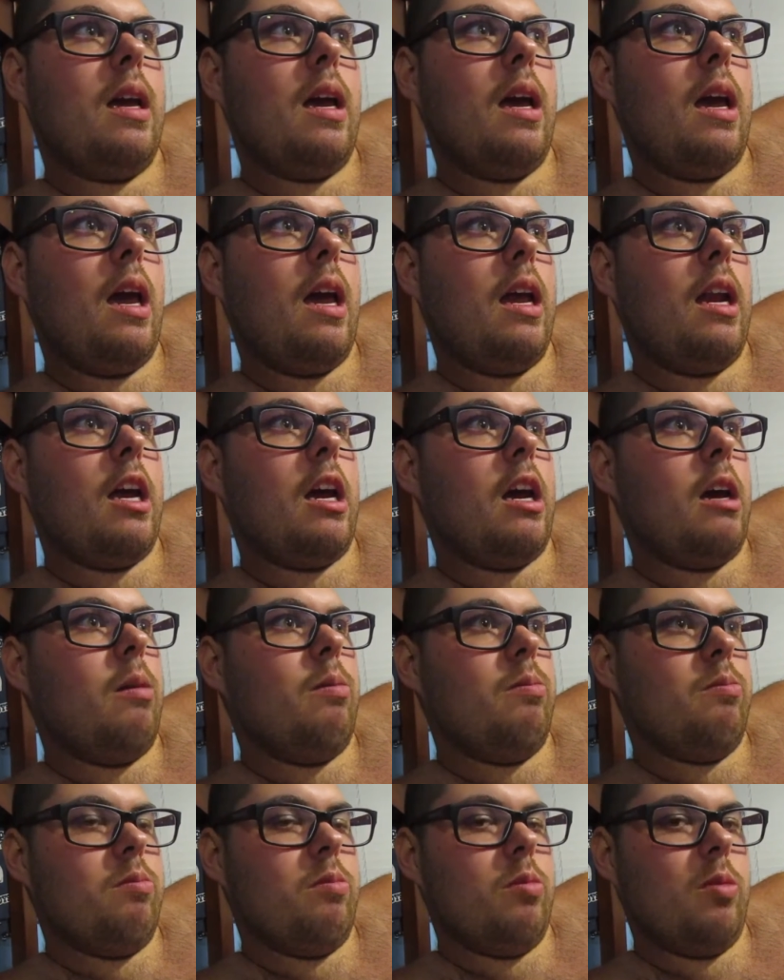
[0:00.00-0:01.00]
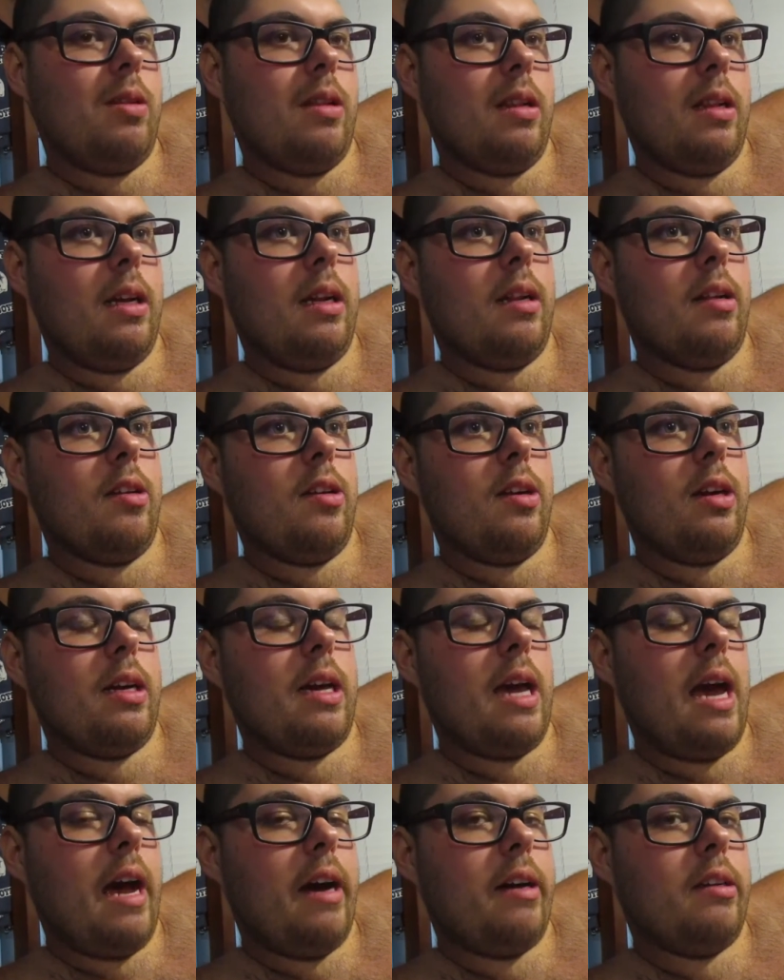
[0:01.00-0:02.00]
And I'm really learning
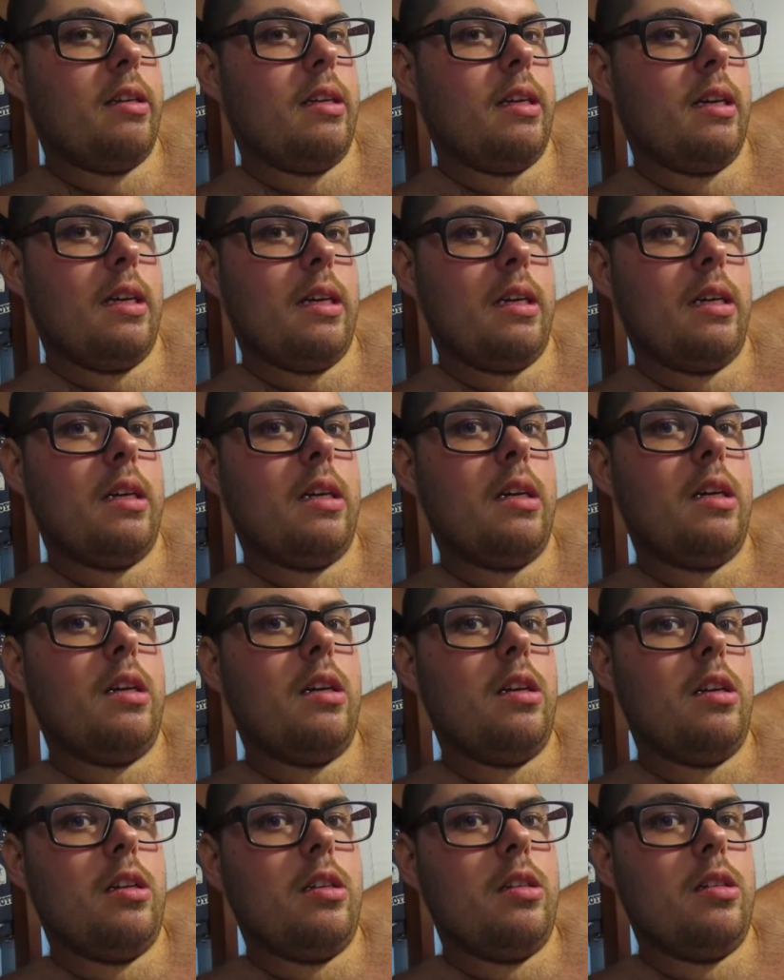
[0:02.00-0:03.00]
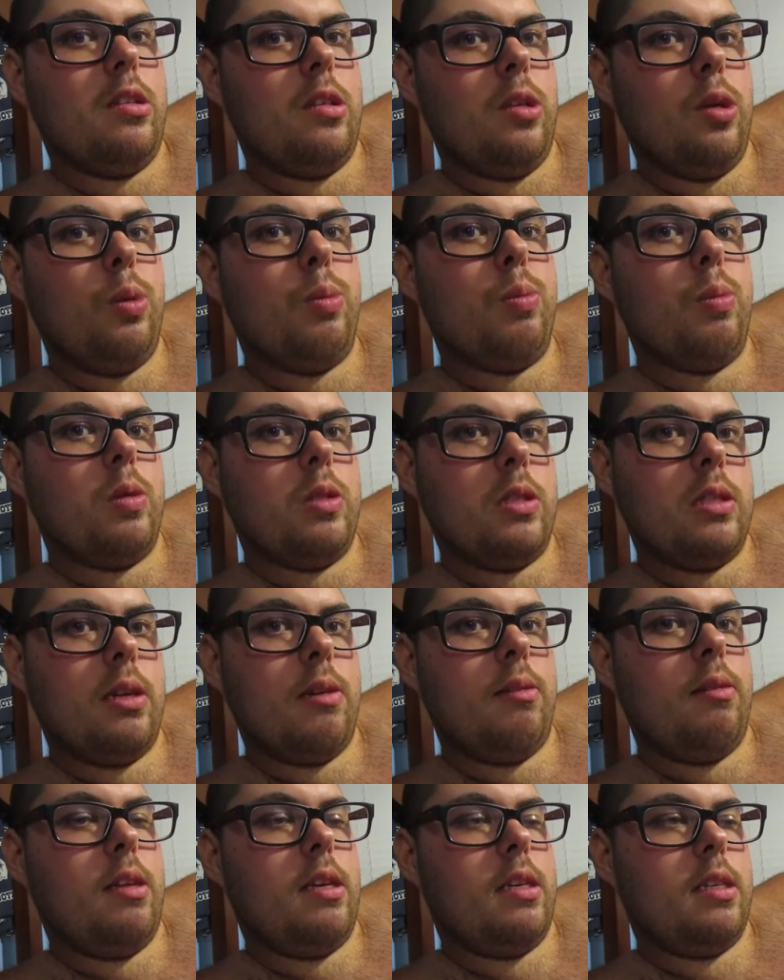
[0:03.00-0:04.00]
how to do most
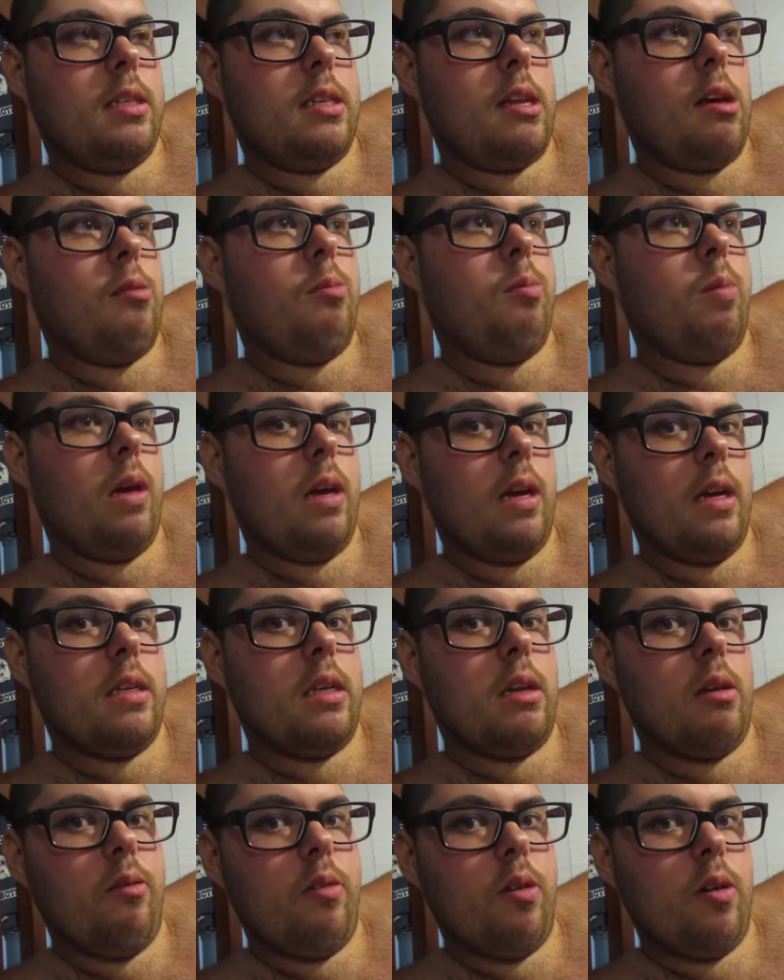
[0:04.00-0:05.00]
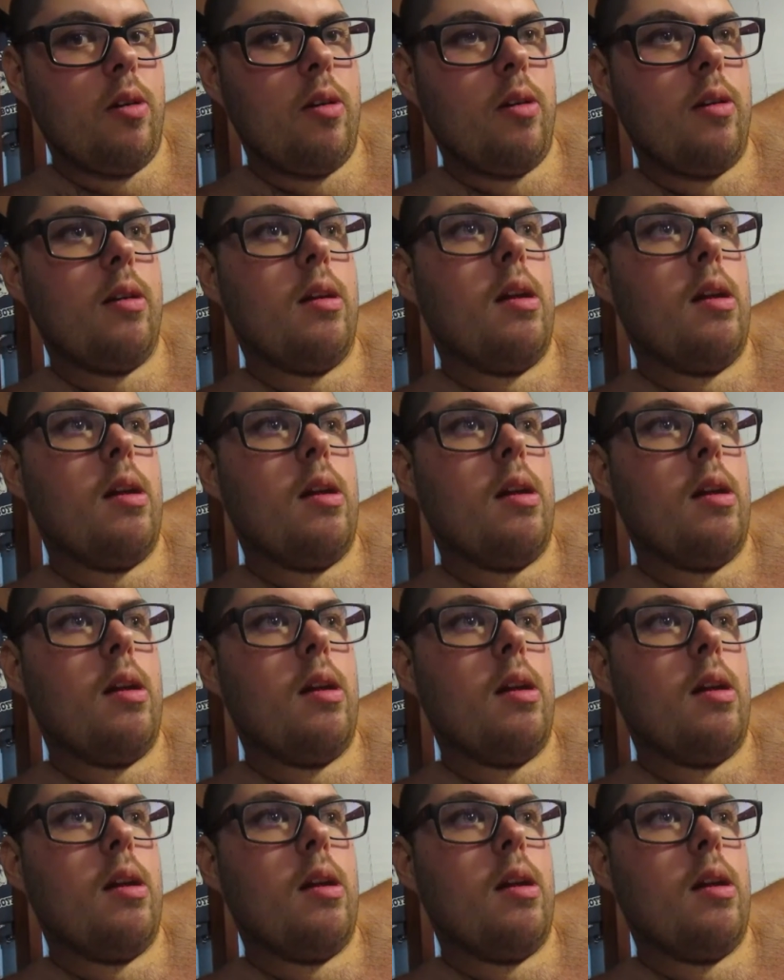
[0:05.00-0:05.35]
of this stuff because of her.